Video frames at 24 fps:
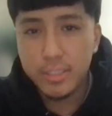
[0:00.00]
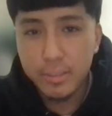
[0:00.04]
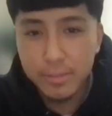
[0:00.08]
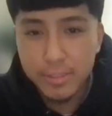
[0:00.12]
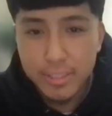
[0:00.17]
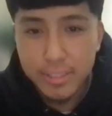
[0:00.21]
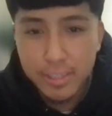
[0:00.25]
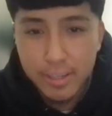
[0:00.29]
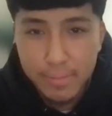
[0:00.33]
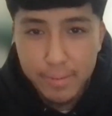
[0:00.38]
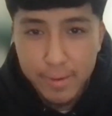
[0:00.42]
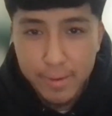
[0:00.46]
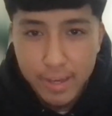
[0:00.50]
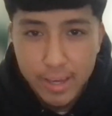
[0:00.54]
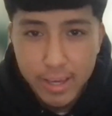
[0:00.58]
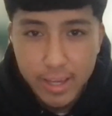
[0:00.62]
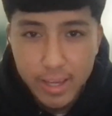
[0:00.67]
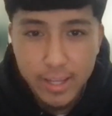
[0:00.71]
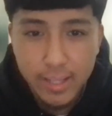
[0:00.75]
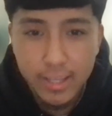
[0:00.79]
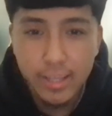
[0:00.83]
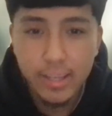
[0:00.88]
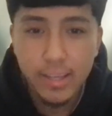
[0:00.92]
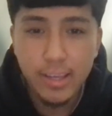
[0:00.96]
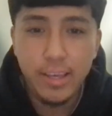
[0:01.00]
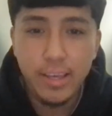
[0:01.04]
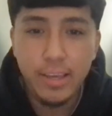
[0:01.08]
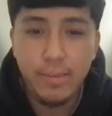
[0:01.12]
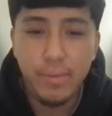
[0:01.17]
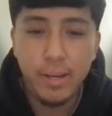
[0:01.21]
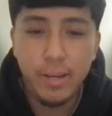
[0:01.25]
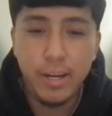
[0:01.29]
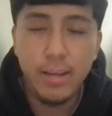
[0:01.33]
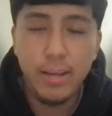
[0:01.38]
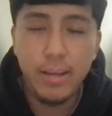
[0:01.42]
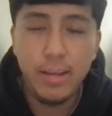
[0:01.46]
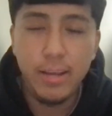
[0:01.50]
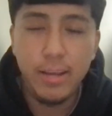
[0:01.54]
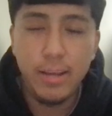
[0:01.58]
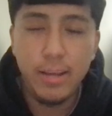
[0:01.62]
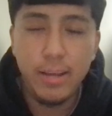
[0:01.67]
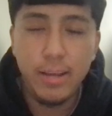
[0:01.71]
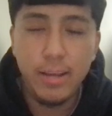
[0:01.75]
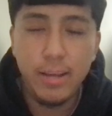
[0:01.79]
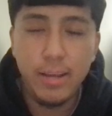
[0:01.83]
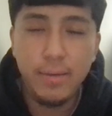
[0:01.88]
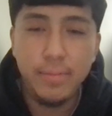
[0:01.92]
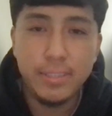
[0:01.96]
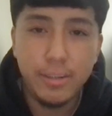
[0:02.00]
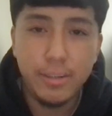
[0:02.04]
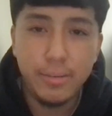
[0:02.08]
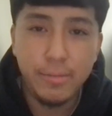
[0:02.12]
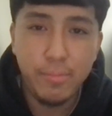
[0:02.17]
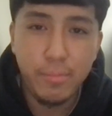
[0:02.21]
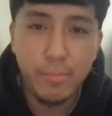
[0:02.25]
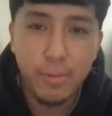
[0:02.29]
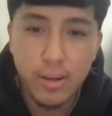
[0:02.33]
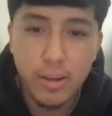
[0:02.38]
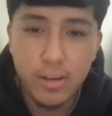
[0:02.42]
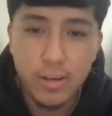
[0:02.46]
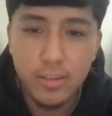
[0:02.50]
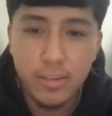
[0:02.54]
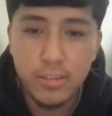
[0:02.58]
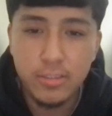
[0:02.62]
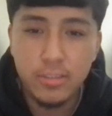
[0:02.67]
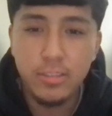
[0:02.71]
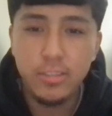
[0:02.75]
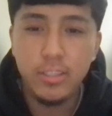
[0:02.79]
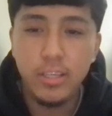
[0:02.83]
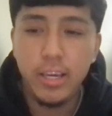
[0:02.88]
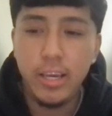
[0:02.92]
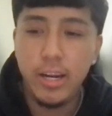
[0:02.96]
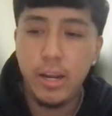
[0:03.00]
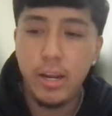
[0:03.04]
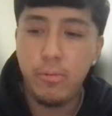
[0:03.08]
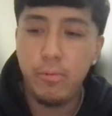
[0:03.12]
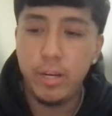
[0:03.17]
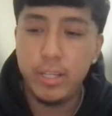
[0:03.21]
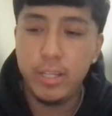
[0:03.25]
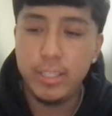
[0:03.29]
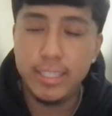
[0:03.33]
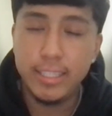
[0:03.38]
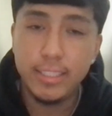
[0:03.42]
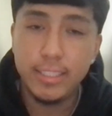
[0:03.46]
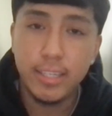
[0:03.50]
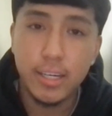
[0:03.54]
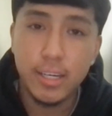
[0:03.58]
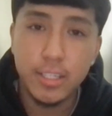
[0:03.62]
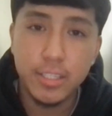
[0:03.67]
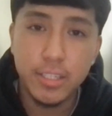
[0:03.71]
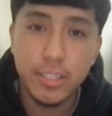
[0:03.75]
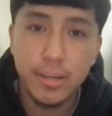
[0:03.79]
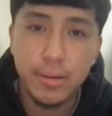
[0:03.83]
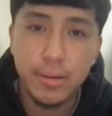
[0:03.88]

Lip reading: what's up, man? My name is Elvin Bolanos, and I run a TikTok shop.